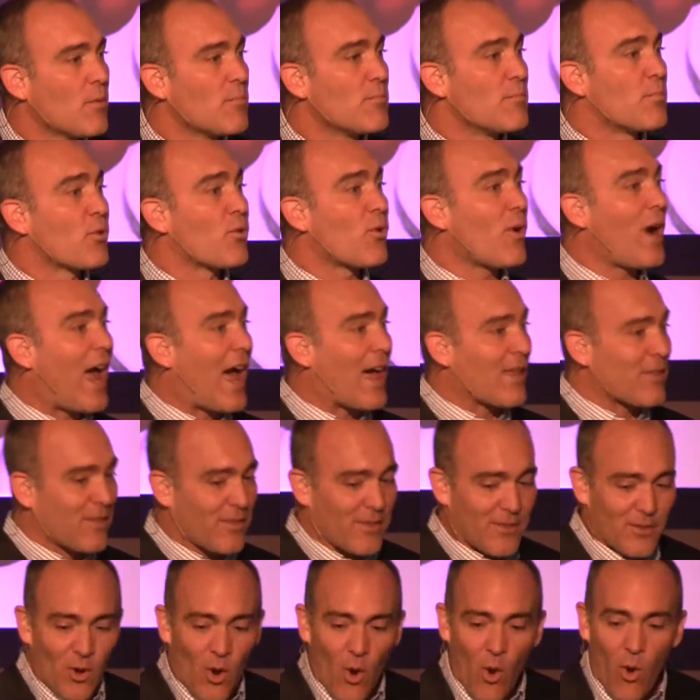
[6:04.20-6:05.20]

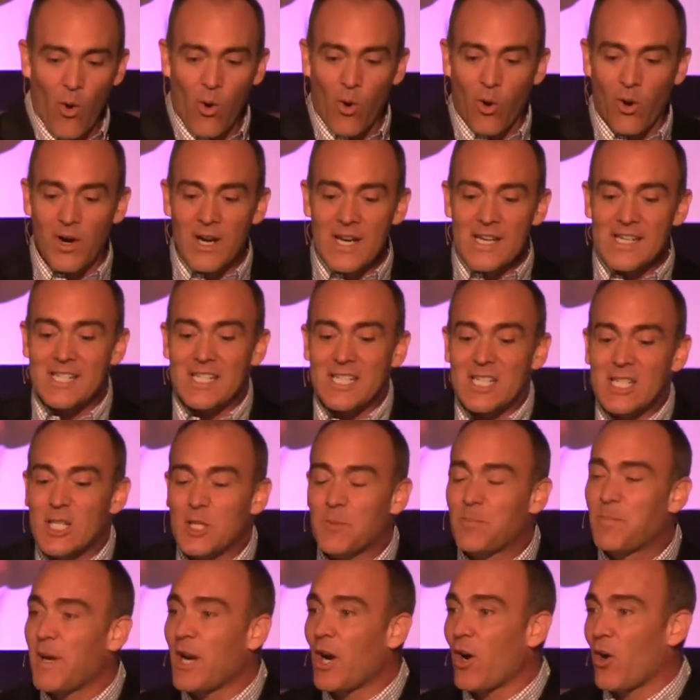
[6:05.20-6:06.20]
breath or
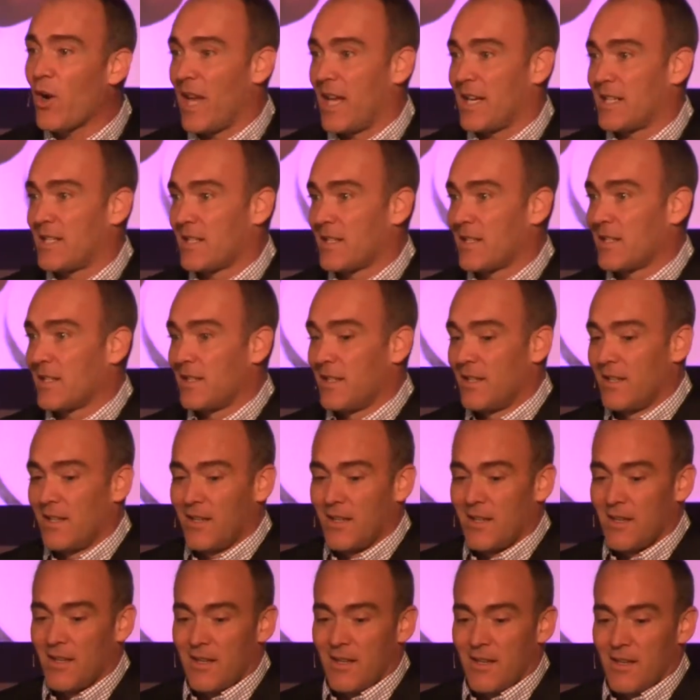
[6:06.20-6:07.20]
spirit.
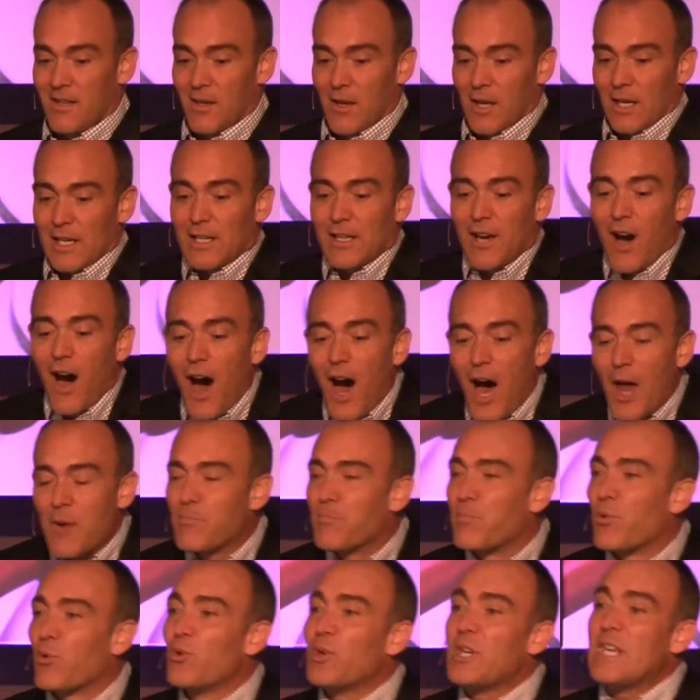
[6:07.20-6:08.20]

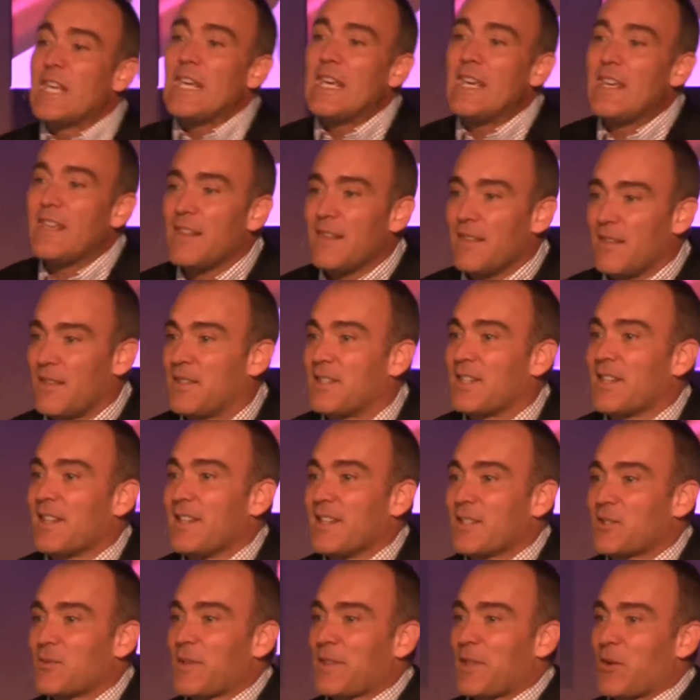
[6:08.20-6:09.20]
God breathed
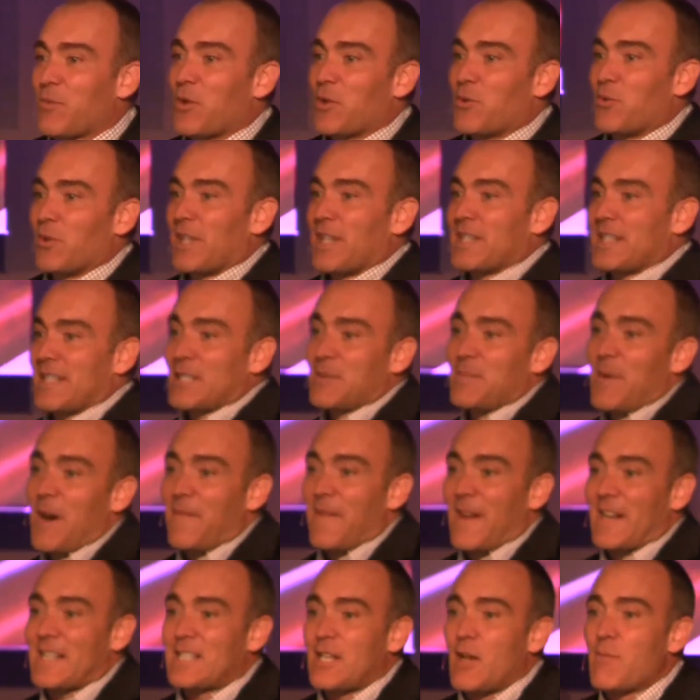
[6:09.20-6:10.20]
is what that word really is. As a matter of
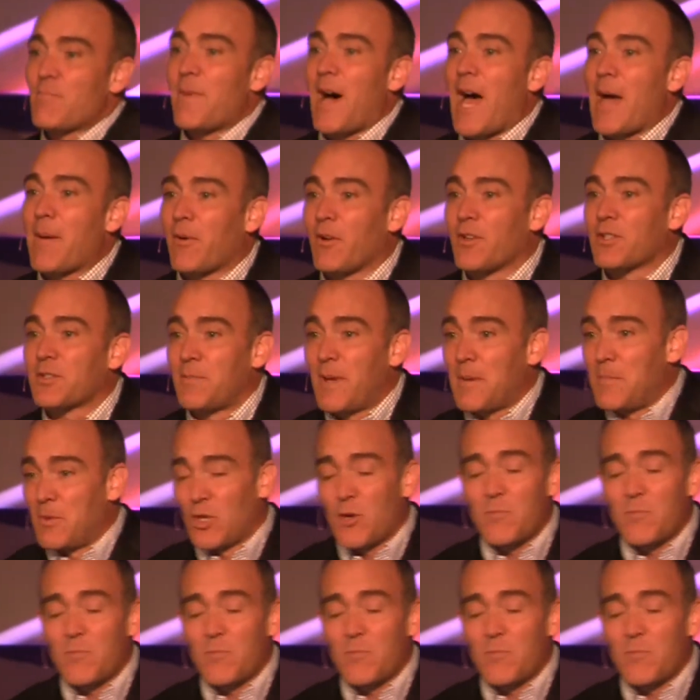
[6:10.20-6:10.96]
fact, some Bibles, maybe your